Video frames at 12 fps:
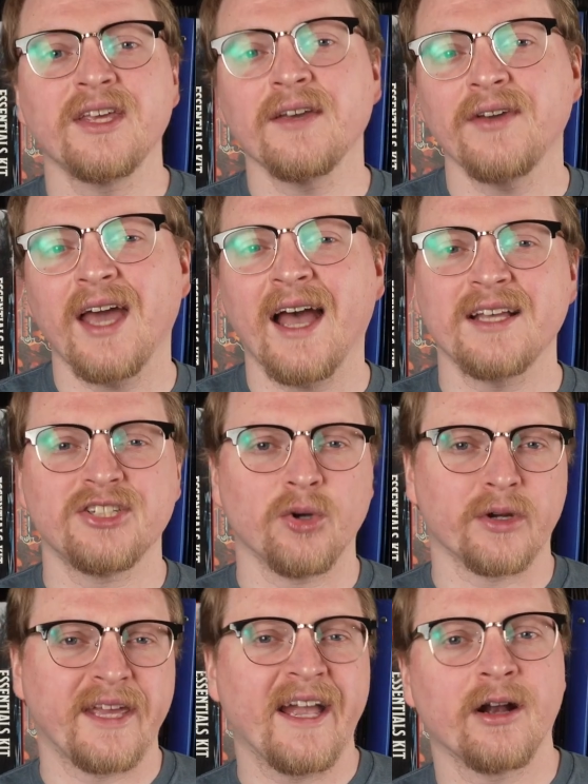Think of it as
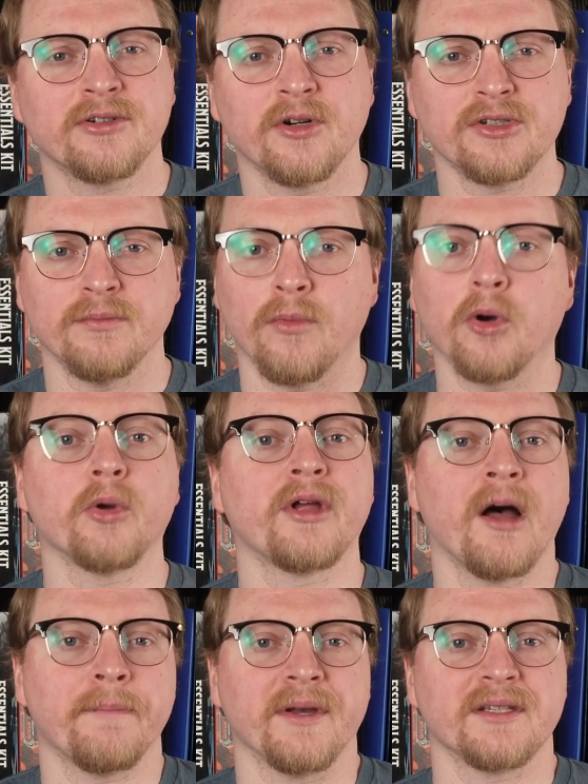your character's moral
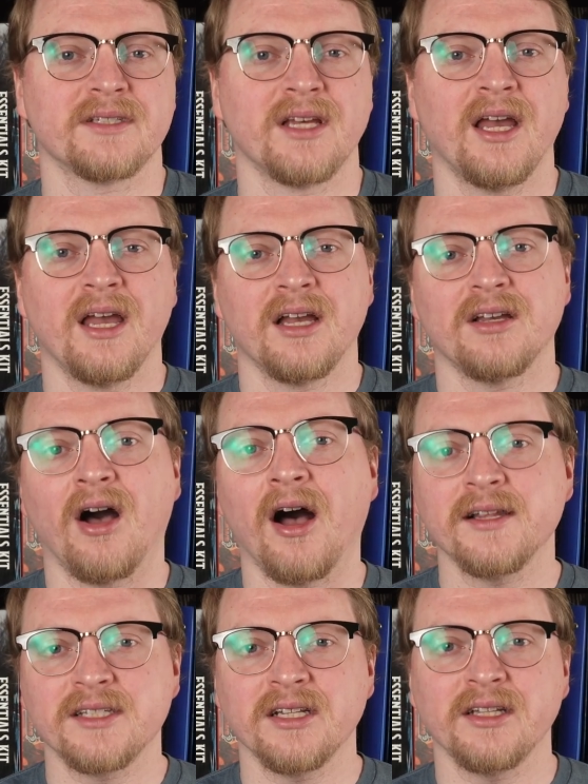compass,
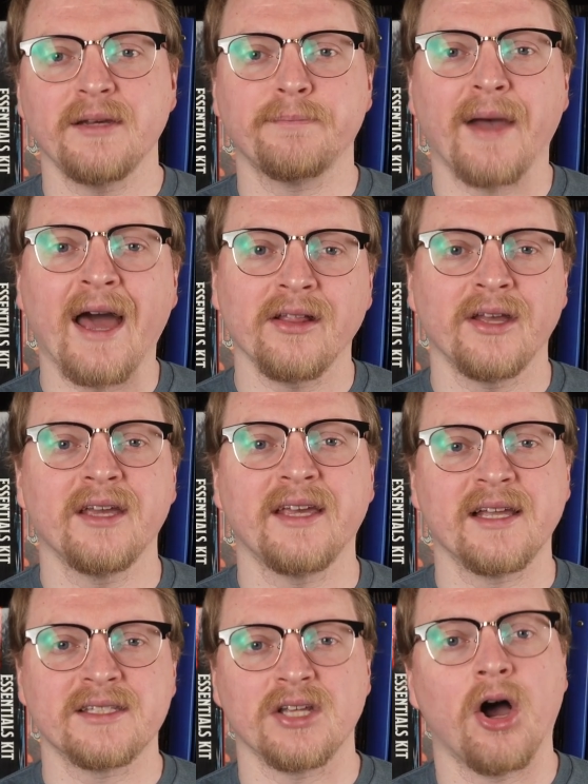constantly battling
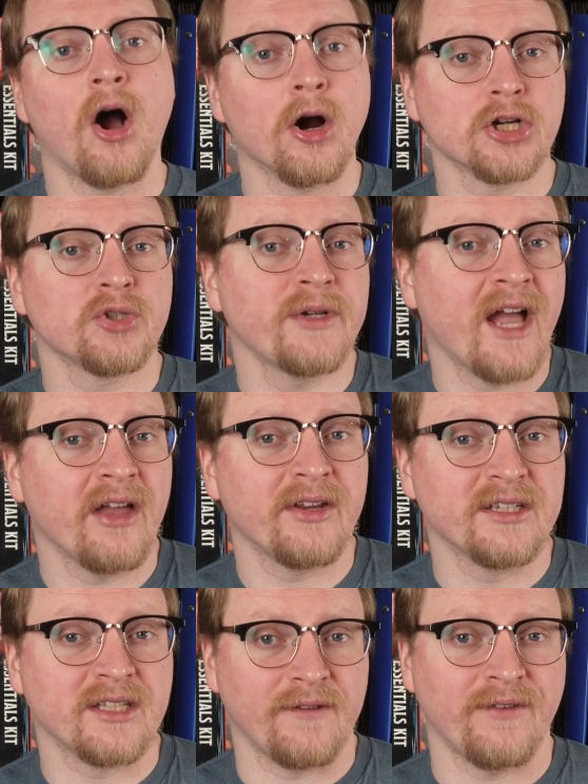against the harsh
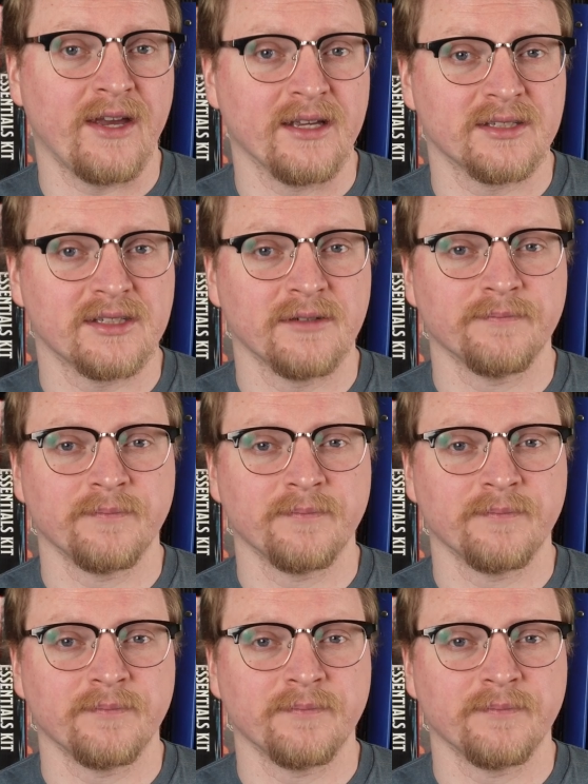realities they face.